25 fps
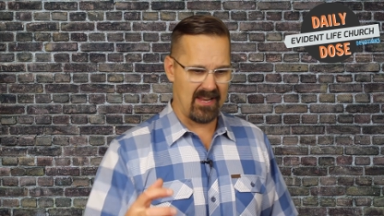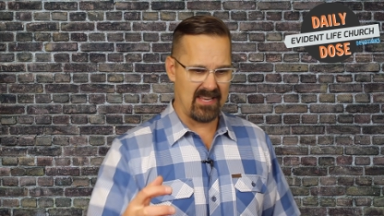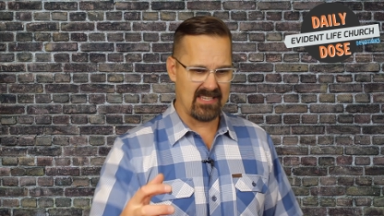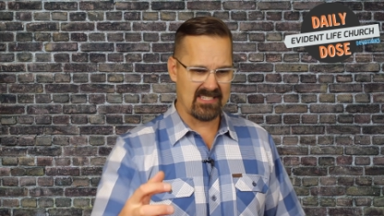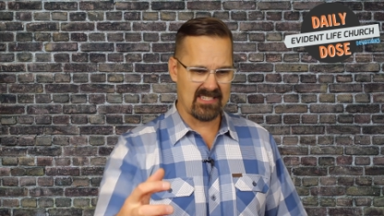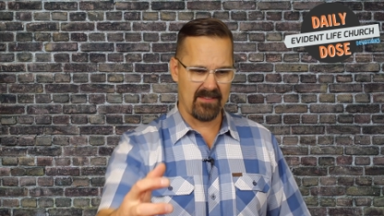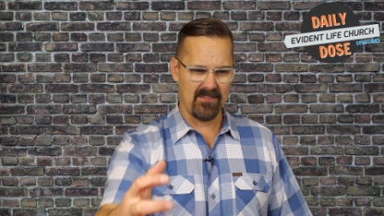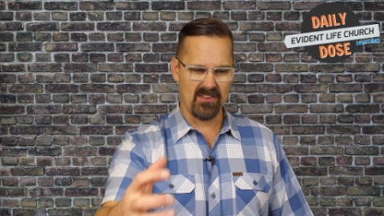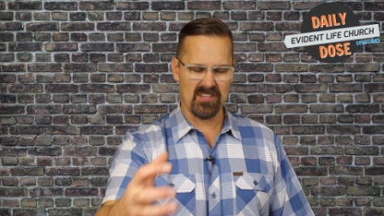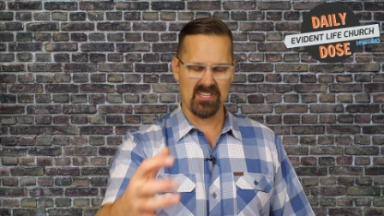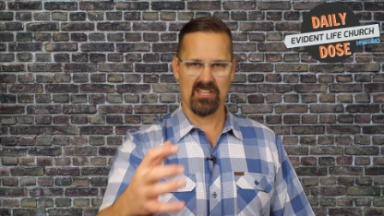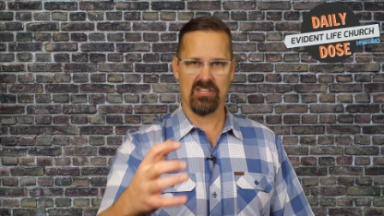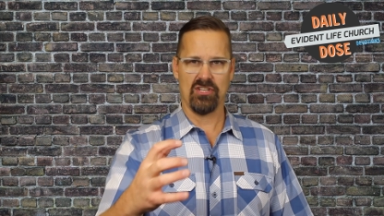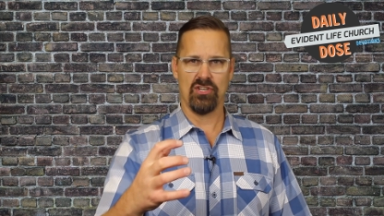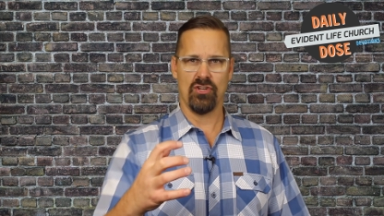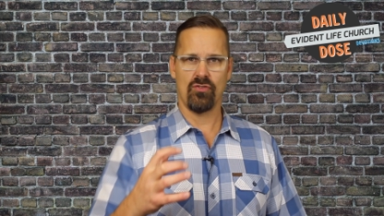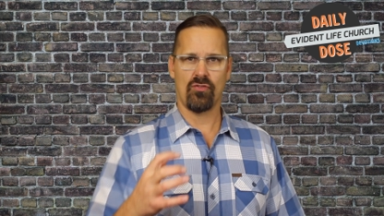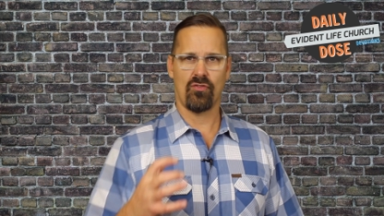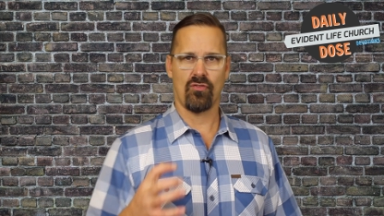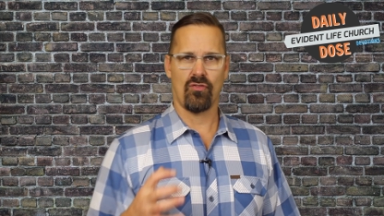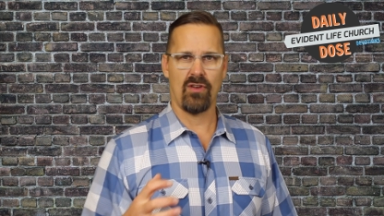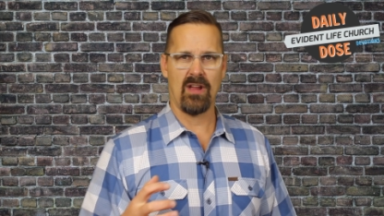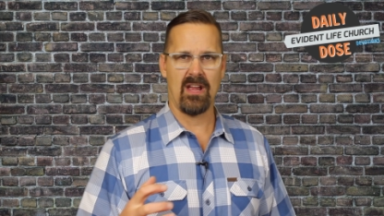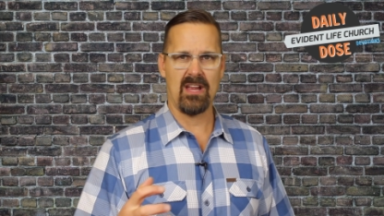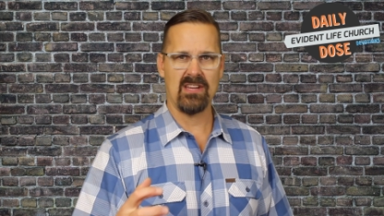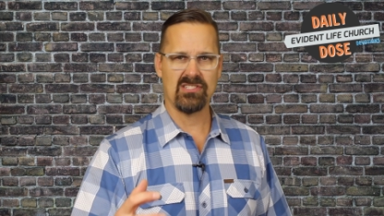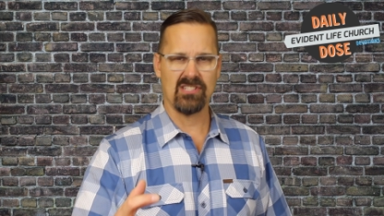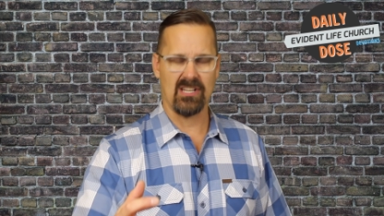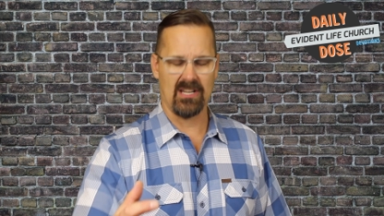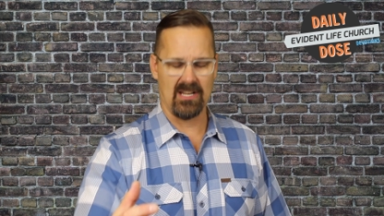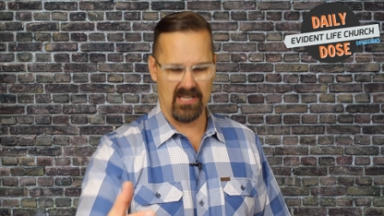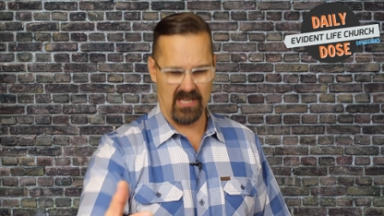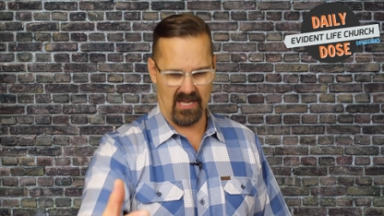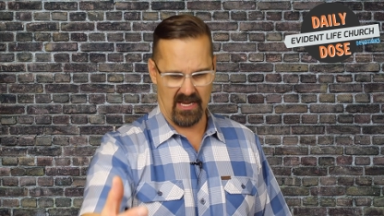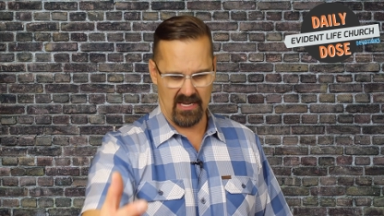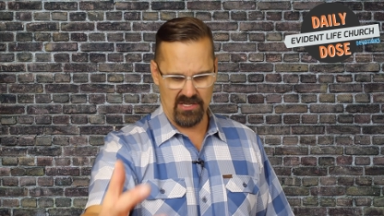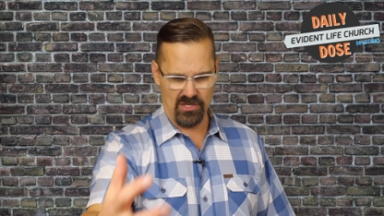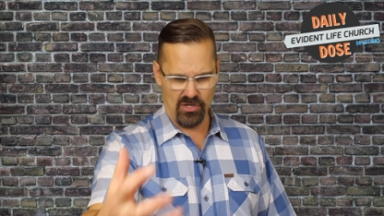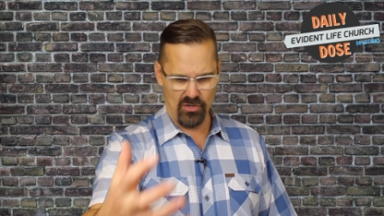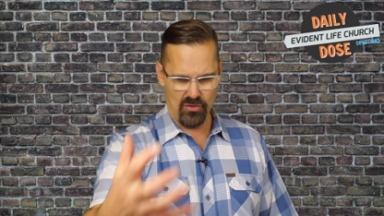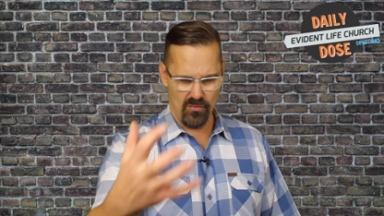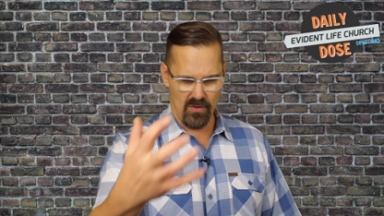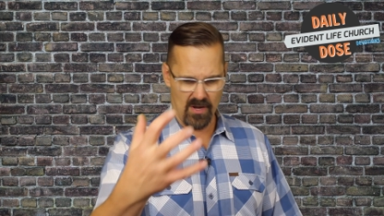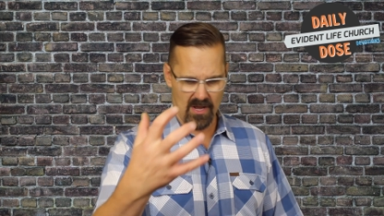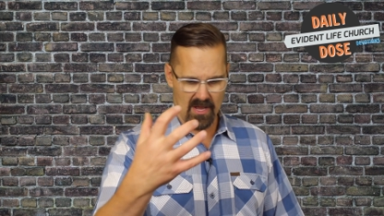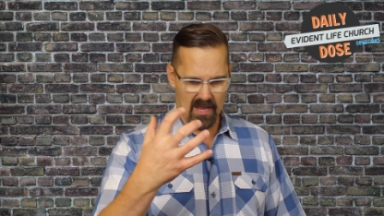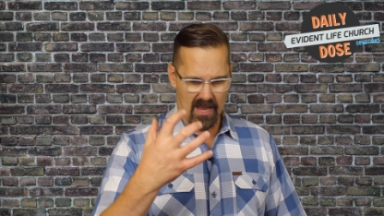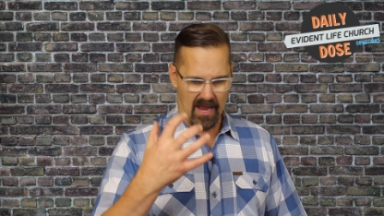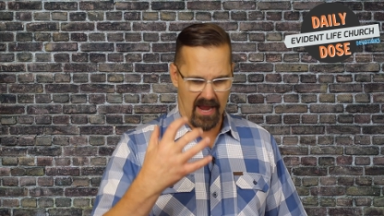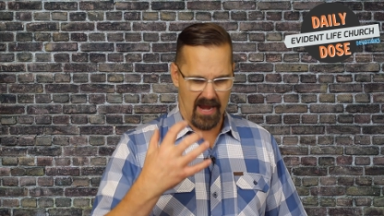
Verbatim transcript: He's given us a new creation, a new,